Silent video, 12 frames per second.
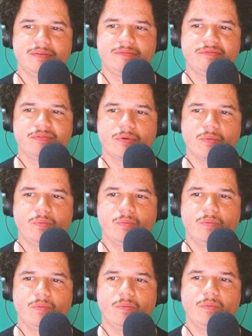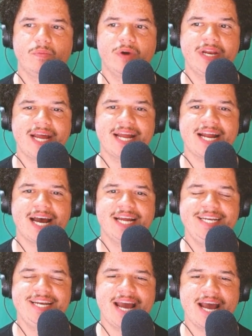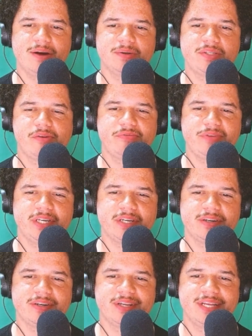for what had I now to fear?